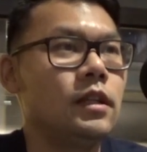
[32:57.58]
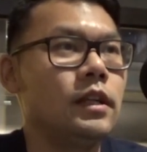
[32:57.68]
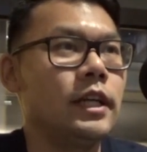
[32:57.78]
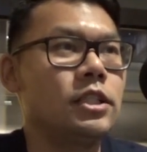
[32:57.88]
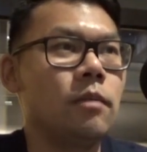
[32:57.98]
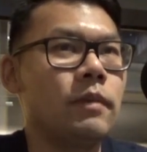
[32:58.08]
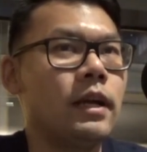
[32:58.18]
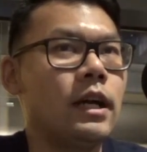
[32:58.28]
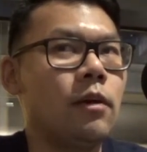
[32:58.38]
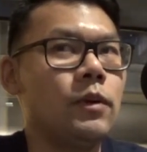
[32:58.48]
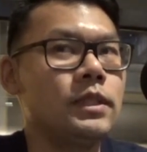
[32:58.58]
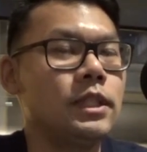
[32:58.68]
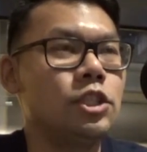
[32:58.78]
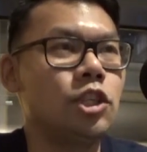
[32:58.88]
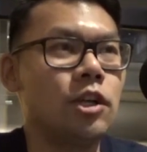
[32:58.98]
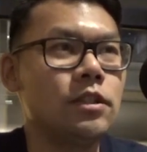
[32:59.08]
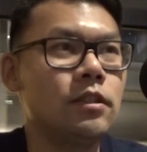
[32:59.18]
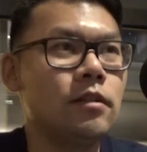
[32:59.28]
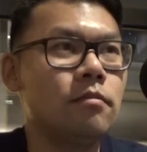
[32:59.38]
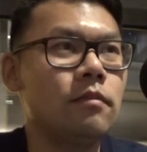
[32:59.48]
Yeah, so I wasn't in charge of
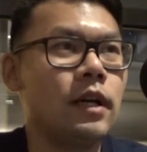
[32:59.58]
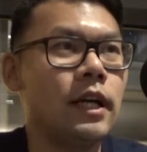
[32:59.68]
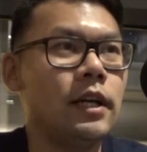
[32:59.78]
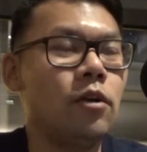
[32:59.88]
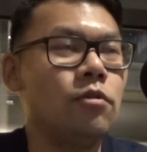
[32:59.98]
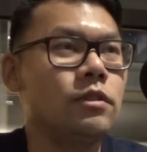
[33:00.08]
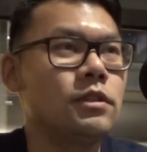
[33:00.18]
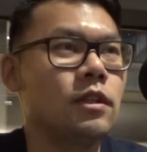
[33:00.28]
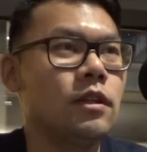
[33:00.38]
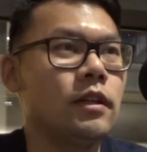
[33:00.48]
them. I oversaw